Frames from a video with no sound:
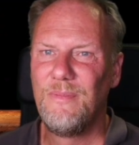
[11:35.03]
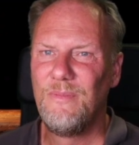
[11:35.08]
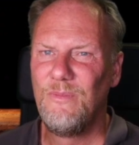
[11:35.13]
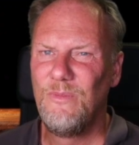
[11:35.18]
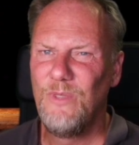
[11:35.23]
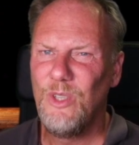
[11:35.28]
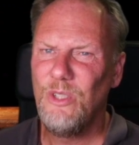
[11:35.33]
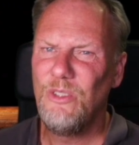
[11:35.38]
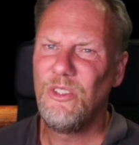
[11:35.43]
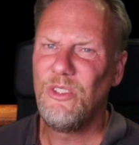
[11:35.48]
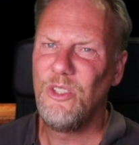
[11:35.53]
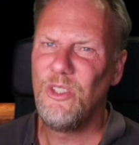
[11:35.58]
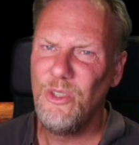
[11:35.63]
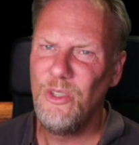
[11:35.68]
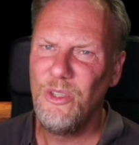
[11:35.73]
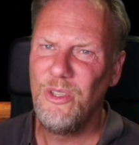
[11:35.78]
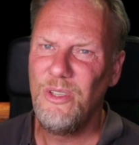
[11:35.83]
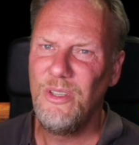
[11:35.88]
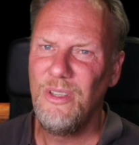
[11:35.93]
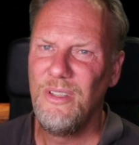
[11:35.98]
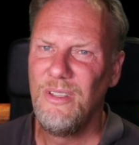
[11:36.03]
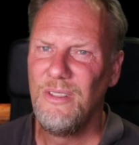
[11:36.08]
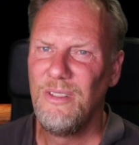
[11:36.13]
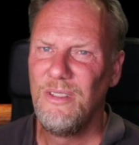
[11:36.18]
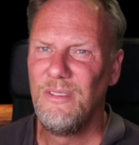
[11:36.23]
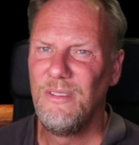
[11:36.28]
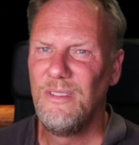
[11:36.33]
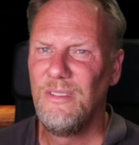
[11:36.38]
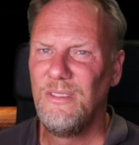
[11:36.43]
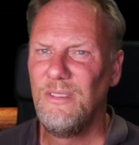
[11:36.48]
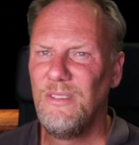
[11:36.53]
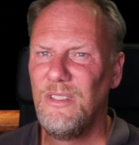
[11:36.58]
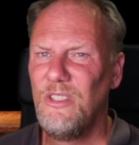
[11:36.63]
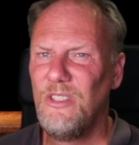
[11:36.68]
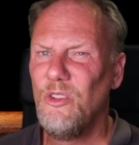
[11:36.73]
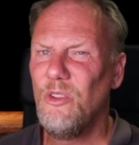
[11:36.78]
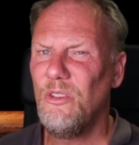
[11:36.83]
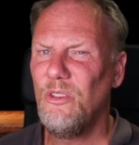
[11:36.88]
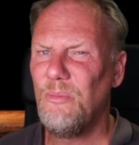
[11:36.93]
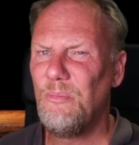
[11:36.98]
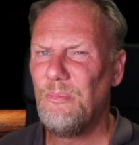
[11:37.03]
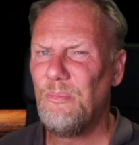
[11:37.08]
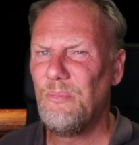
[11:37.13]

Not good. Not,